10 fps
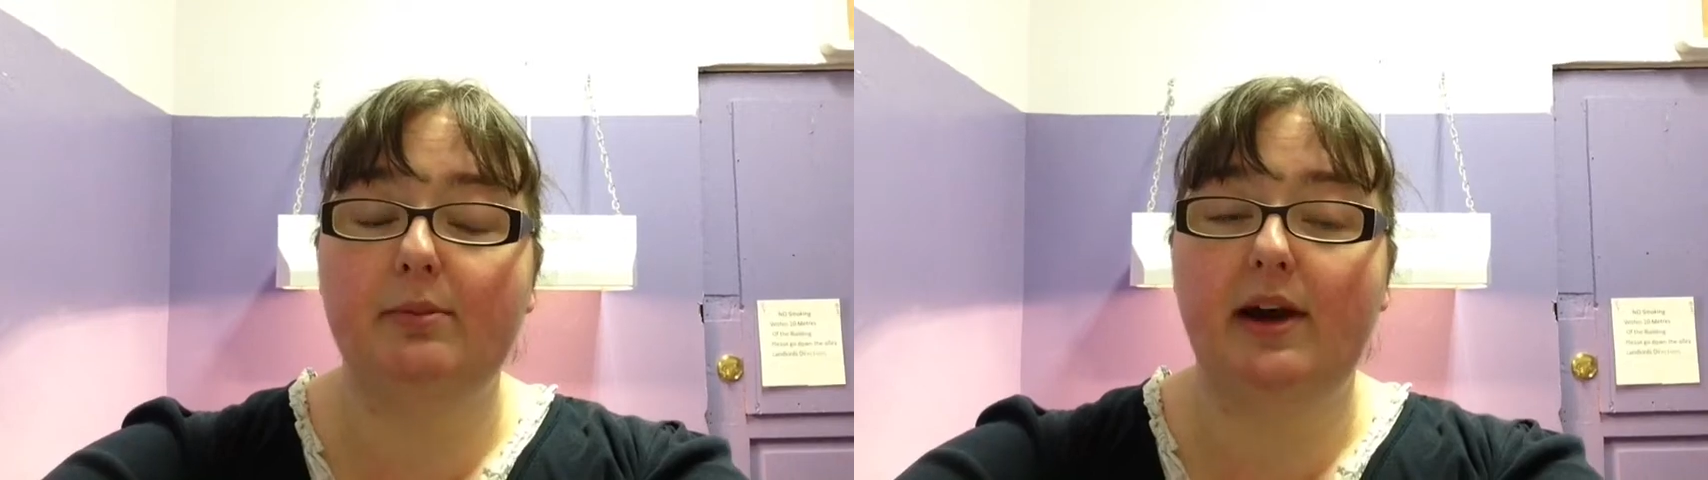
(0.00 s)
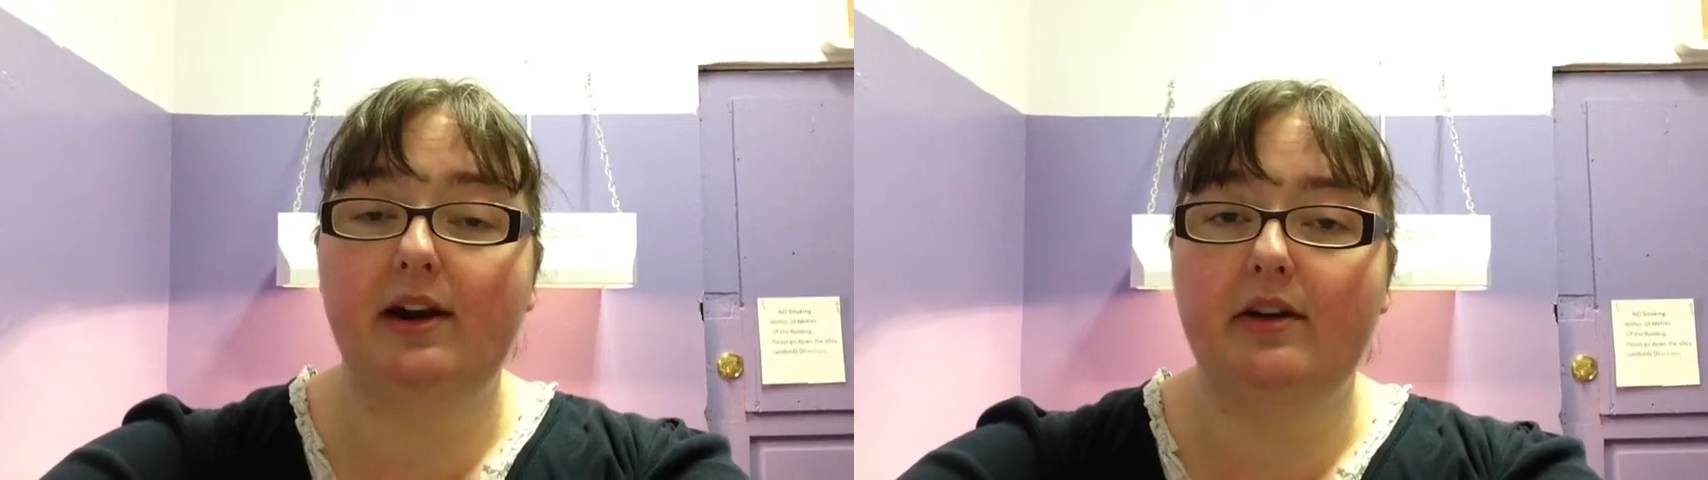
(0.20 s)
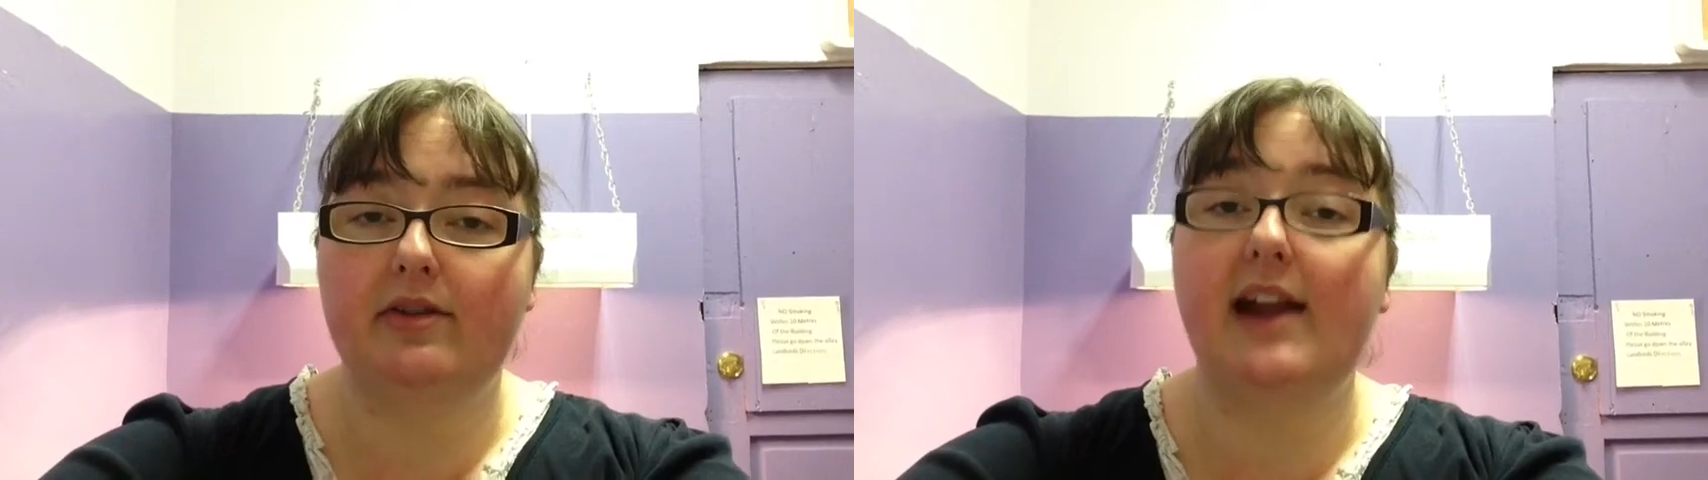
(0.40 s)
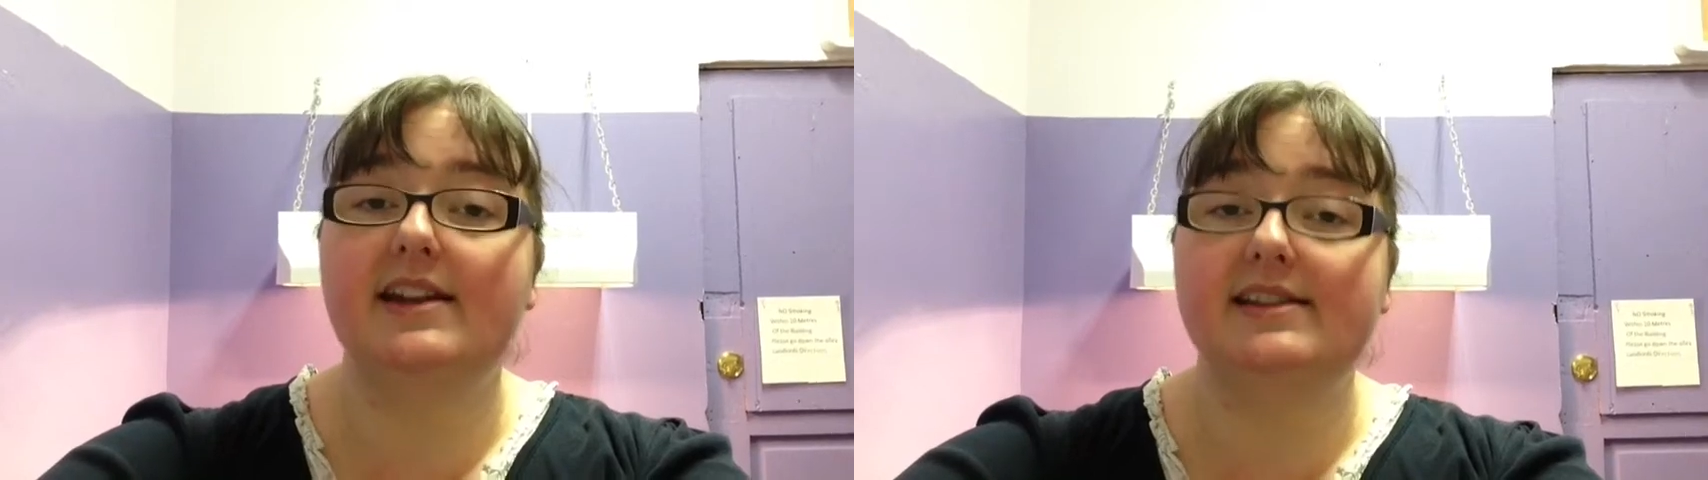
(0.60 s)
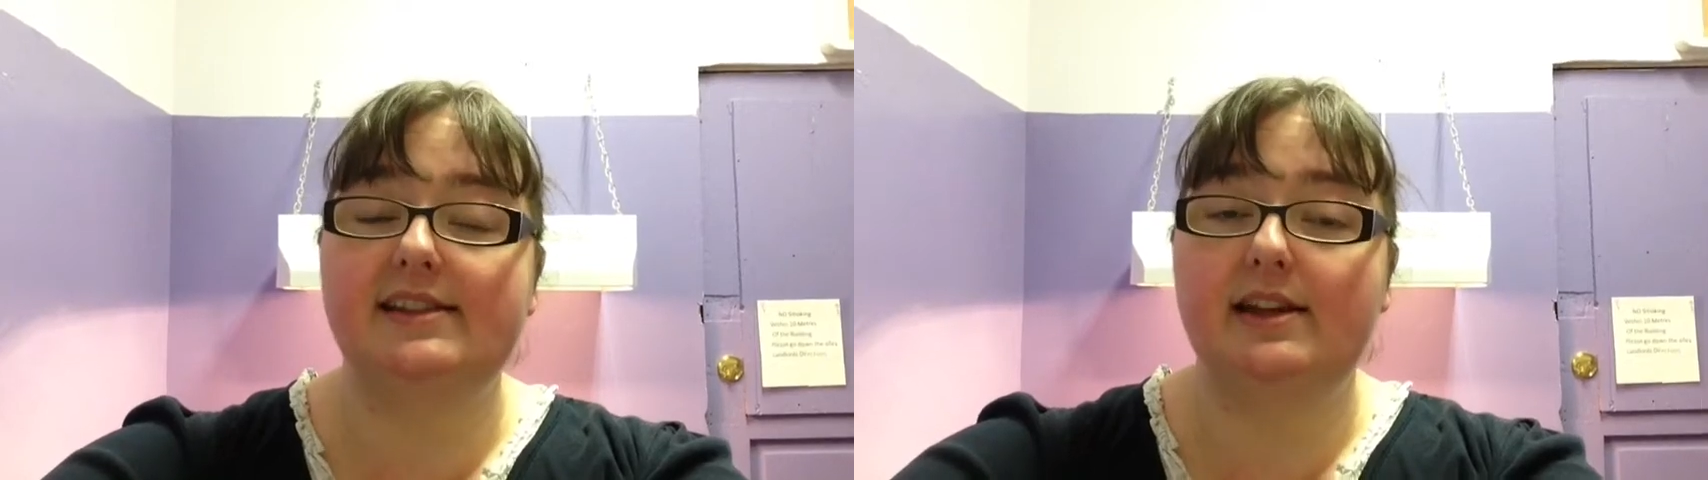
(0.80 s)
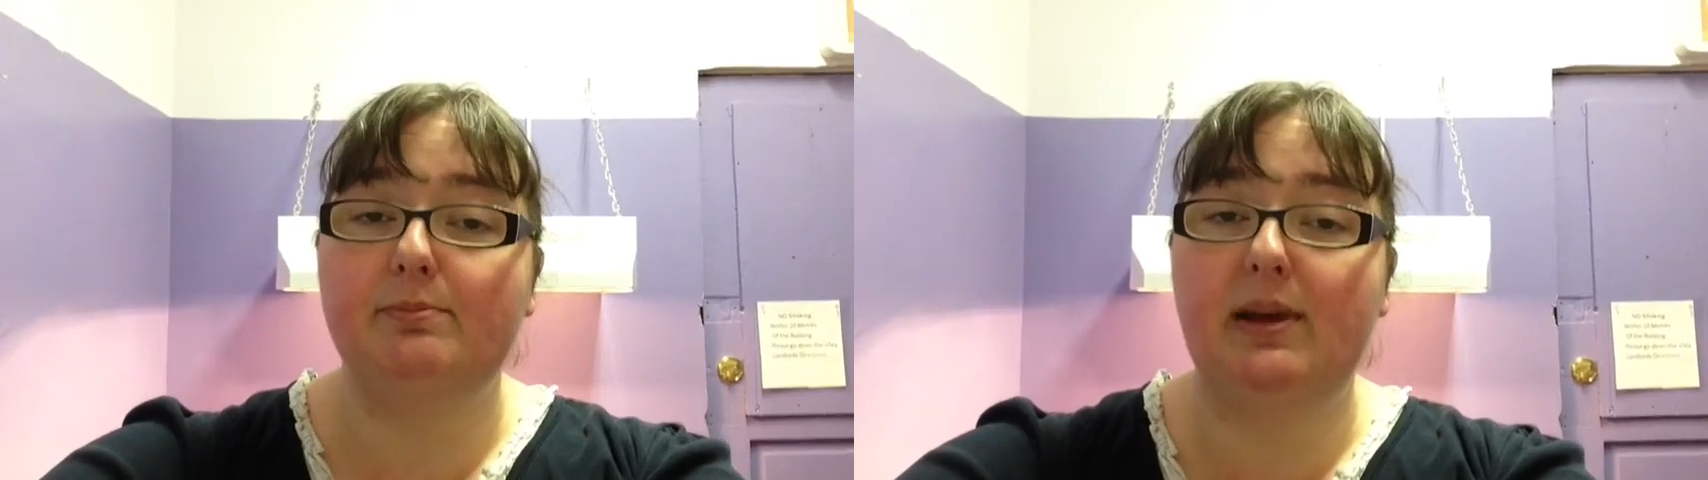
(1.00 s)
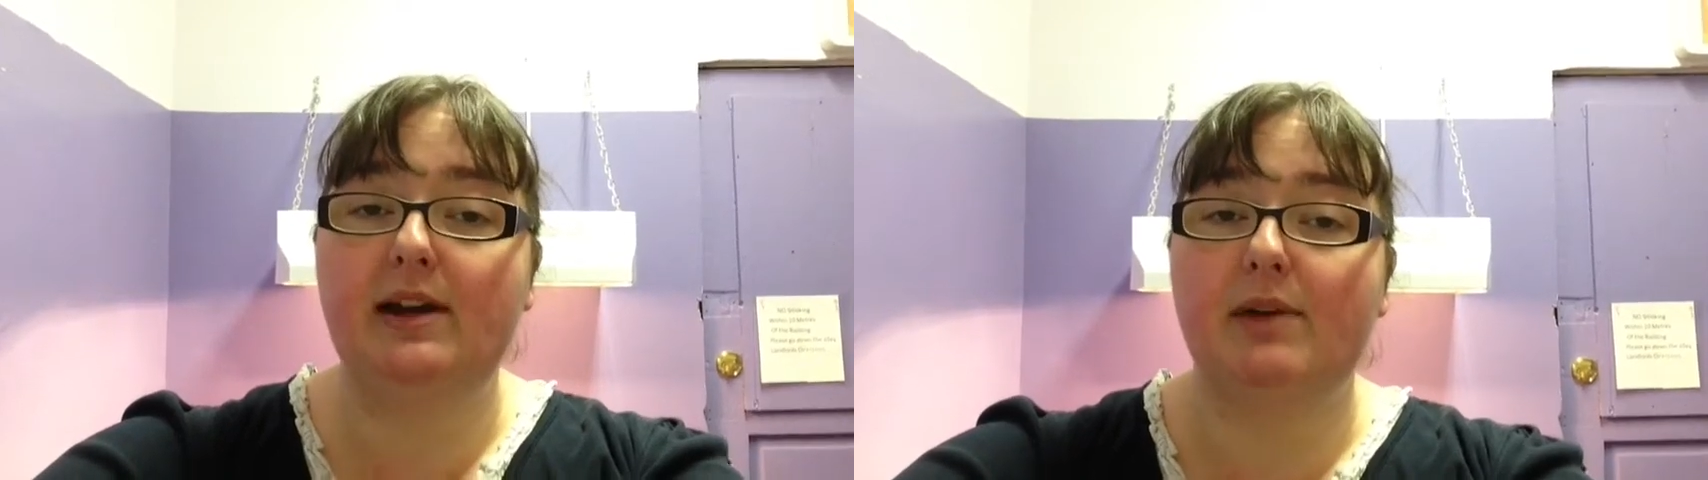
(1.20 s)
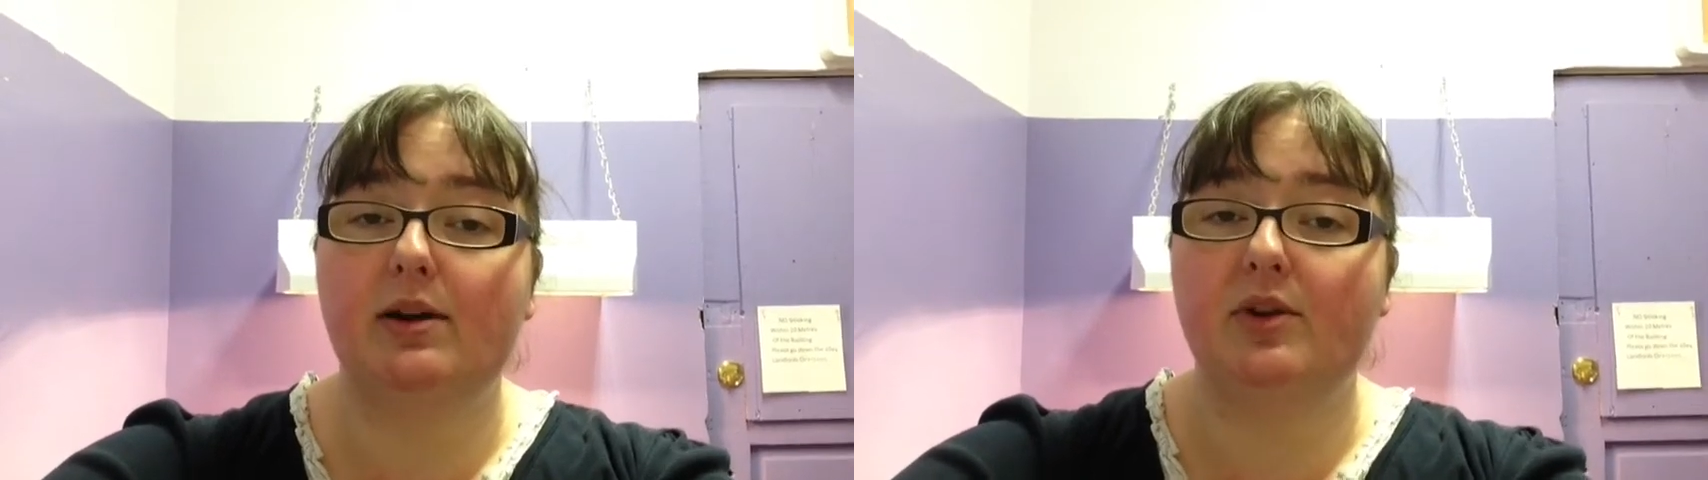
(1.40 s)
butter. That is the peanut
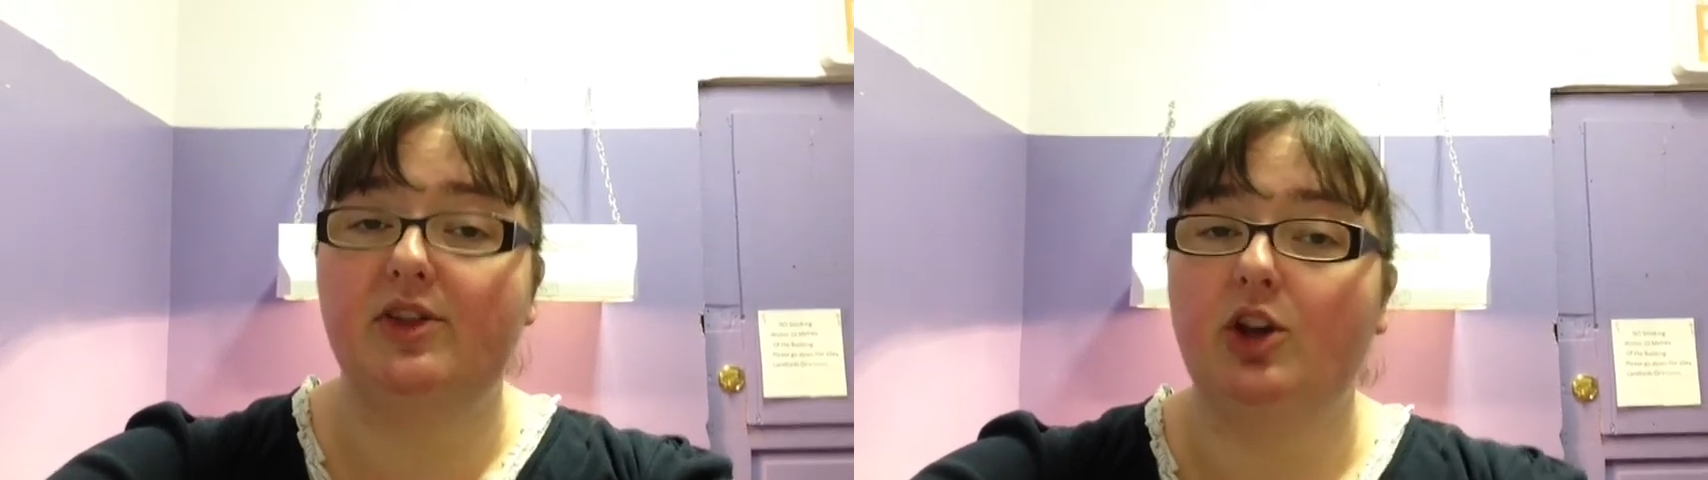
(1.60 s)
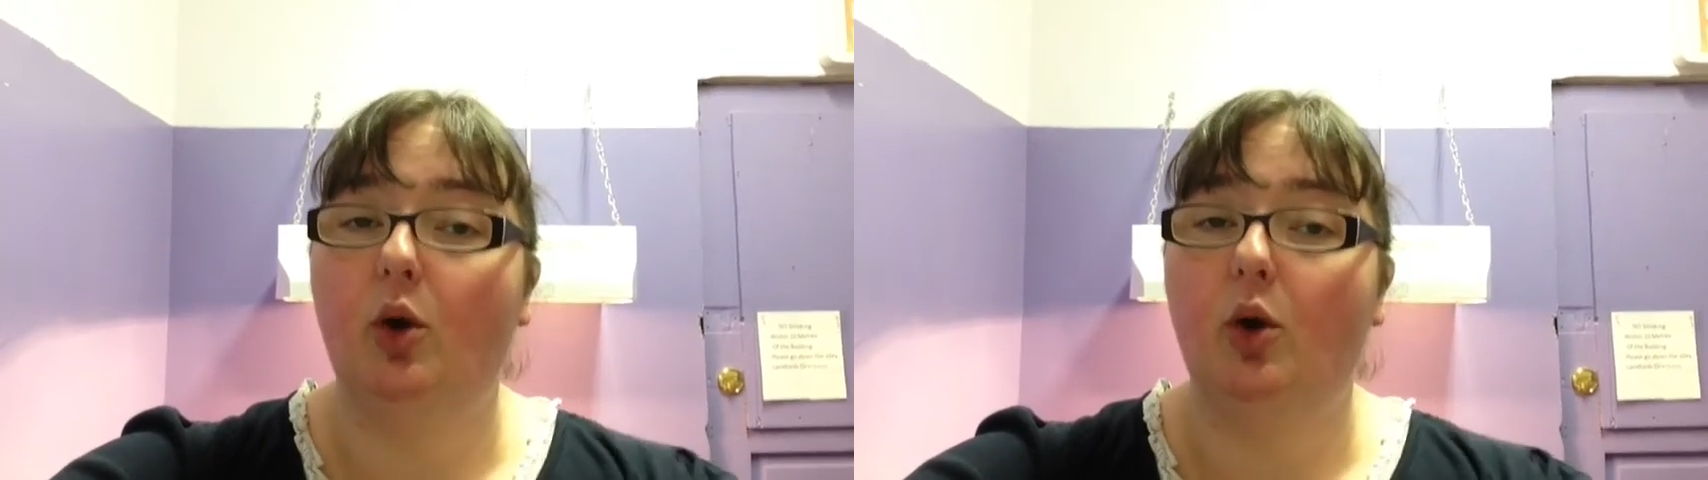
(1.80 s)
butter with the